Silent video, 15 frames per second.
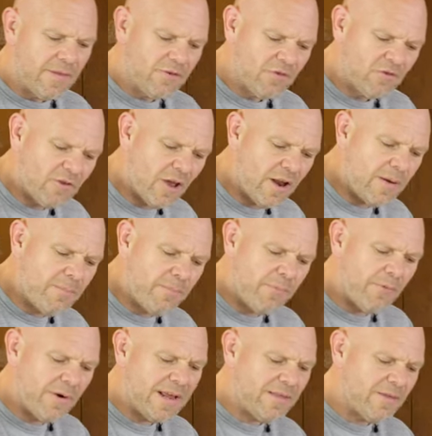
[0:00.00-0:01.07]
and just kind of
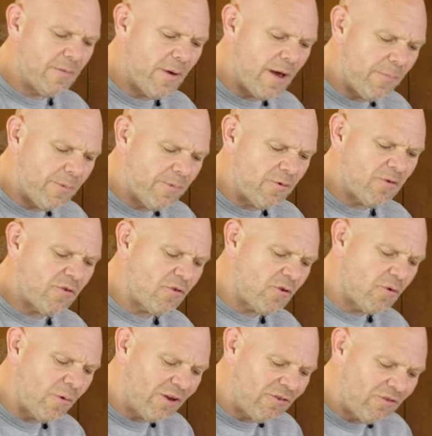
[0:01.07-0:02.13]
break them up and
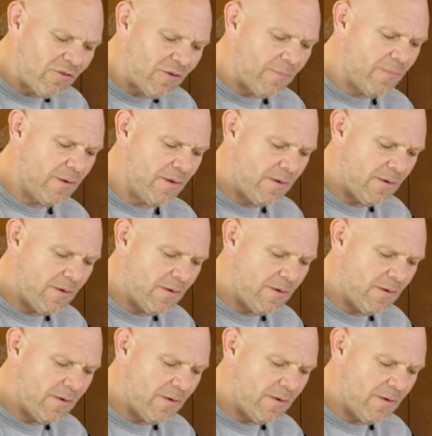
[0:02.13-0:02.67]
squish them